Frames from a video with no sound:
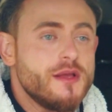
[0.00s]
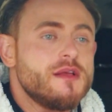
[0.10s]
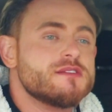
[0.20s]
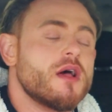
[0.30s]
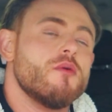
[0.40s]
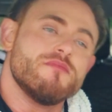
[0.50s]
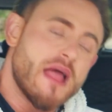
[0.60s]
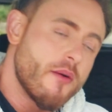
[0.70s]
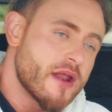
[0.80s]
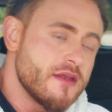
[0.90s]
So
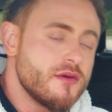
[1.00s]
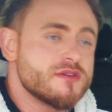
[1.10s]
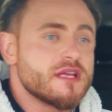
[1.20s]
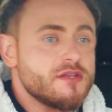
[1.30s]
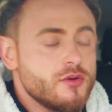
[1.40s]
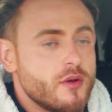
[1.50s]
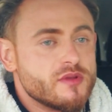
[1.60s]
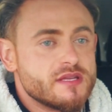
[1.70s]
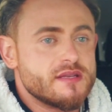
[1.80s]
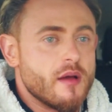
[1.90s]
now what I do is I do it with
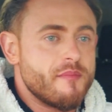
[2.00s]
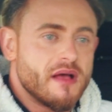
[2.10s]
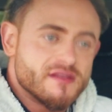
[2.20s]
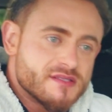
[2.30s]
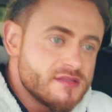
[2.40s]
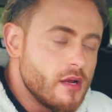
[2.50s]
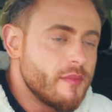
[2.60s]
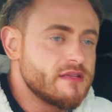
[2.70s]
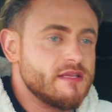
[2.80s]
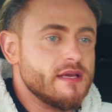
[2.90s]
the dumbbells. It's no
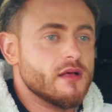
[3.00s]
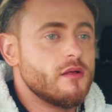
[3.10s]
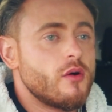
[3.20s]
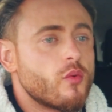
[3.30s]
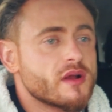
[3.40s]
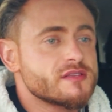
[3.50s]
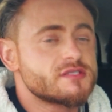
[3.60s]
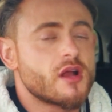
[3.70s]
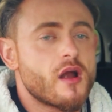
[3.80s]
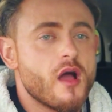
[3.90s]
big deal. We're going to
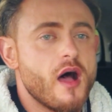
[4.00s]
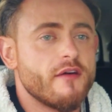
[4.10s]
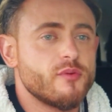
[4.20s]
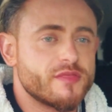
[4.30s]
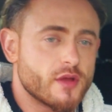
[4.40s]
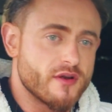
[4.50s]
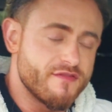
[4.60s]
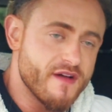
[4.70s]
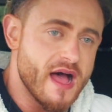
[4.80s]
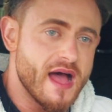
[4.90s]
start off with
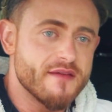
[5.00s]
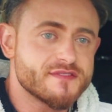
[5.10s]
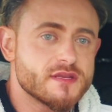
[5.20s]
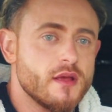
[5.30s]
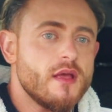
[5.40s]
35s.